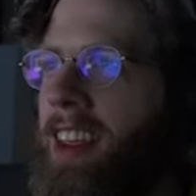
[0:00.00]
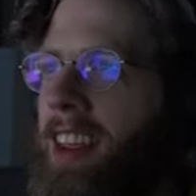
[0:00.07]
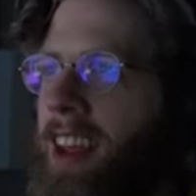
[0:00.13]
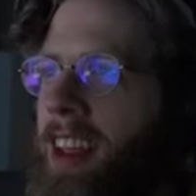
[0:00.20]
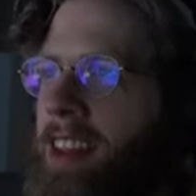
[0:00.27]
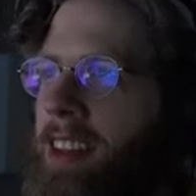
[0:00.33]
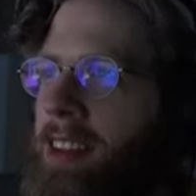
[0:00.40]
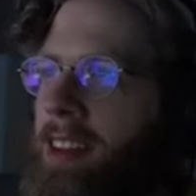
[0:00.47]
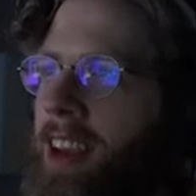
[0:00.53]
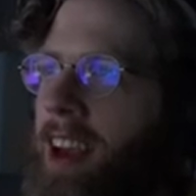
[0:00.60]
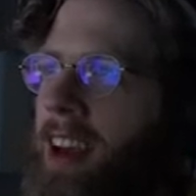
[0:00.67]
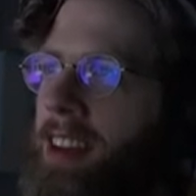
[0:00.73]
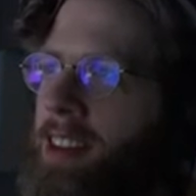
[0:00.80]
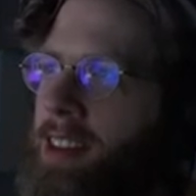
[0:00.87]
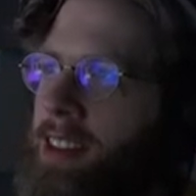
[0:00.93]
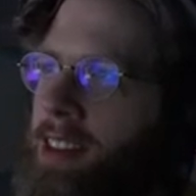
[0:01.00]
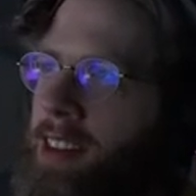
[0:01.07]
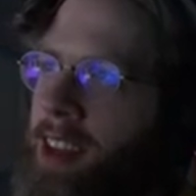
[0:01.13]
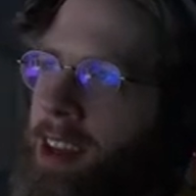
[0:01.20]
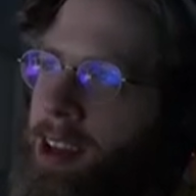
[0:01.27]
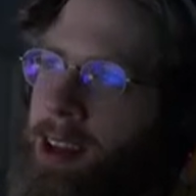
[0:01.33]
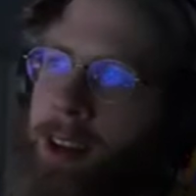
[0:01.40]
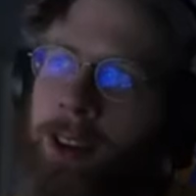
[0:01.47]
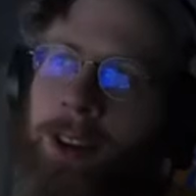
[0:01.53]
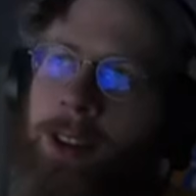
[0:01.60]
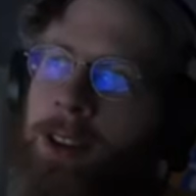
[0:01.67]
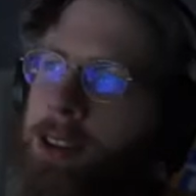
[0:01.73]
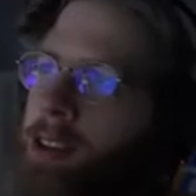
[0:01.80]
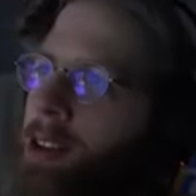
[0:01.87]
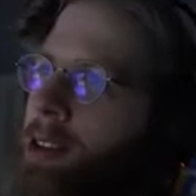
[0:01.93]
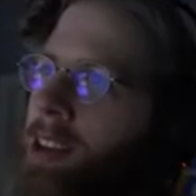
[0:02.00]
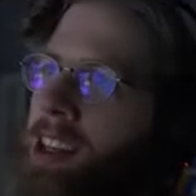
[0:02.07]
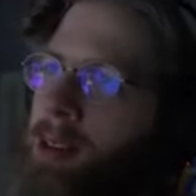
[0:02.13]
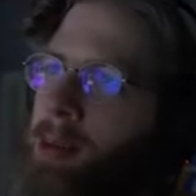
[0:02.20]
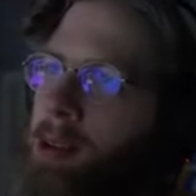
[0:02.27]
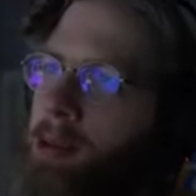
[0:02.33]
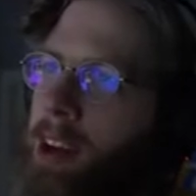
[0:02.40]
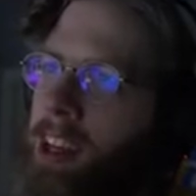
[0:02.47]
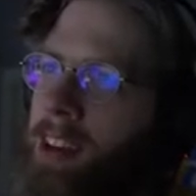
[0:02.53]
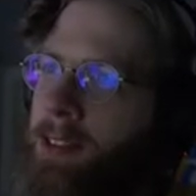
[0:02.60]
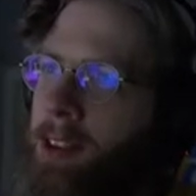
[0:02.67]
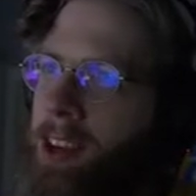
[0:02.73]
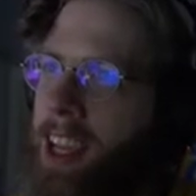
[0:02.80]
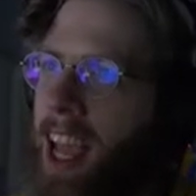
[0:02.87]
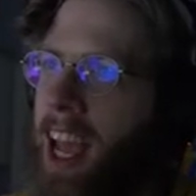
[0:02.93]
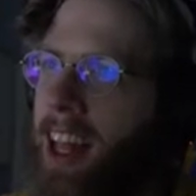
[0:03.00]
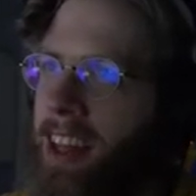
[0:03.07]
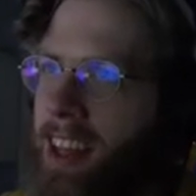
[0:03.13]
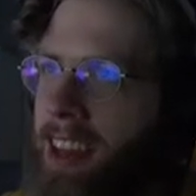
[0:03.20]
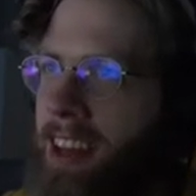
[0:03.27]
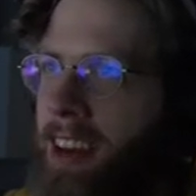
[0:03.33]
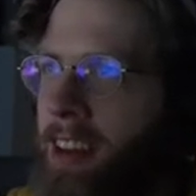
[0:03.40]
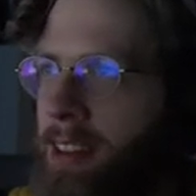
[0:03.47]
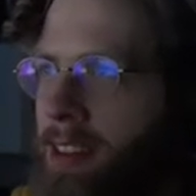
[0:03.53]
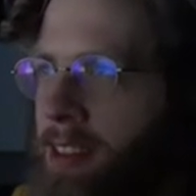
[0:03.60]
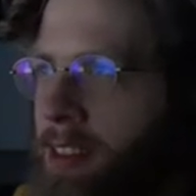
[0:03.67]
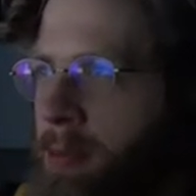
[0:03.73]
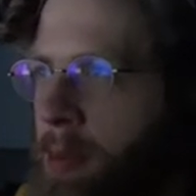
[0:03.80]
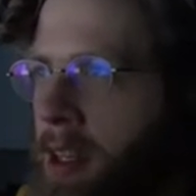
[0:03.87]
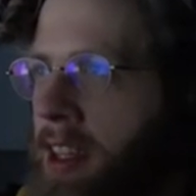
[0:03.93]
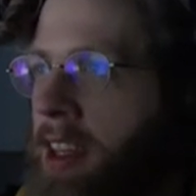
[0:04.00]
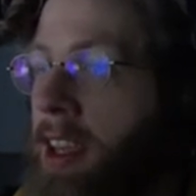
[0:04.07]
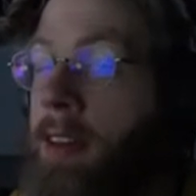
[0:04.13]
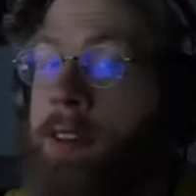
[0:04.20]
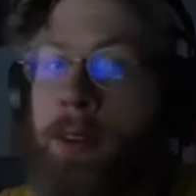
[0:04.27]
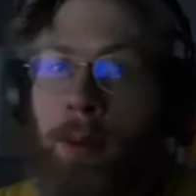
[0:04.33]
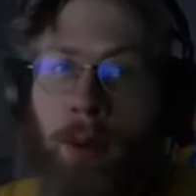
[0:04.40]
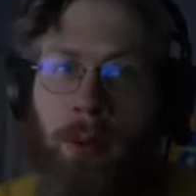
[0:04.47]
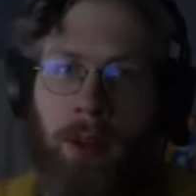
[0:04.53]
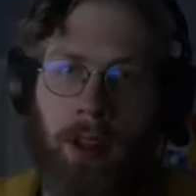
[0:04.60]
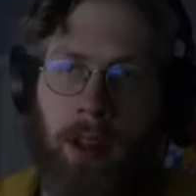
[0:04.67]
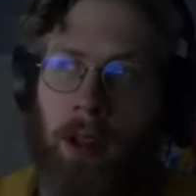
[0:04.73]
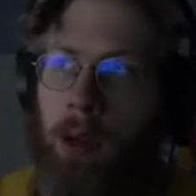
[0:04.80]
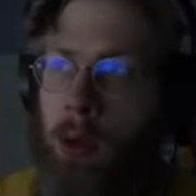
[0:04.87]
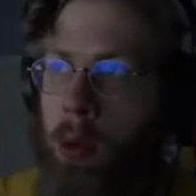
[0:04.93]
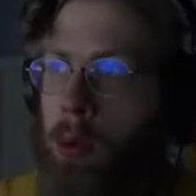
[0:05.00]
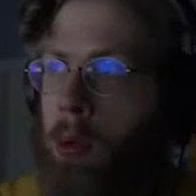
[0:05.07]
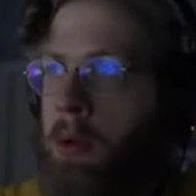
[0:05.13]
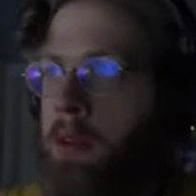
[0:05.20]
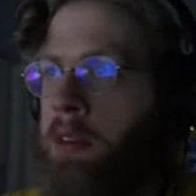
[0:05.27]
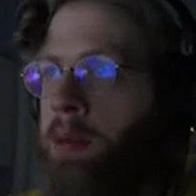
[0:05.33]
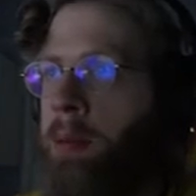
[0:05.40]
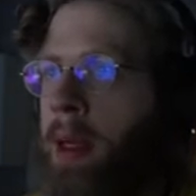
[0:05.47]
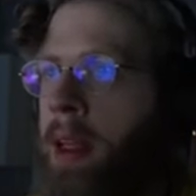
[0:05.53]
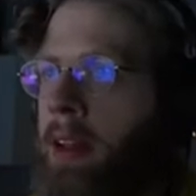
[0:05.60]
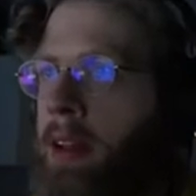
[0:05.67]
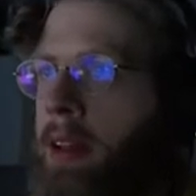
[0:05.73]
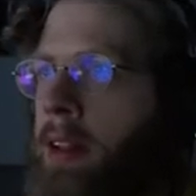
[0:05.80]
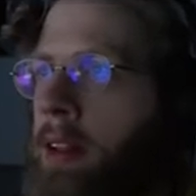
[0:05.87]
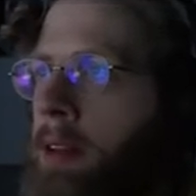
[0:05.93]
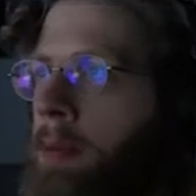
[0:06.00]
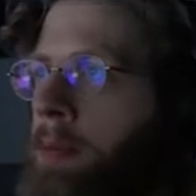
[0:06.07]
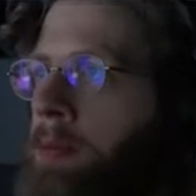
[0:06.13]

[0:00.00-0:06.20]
and this guy's just like, oh, you need to be ready for Gallias. But he gives you a really cool spell.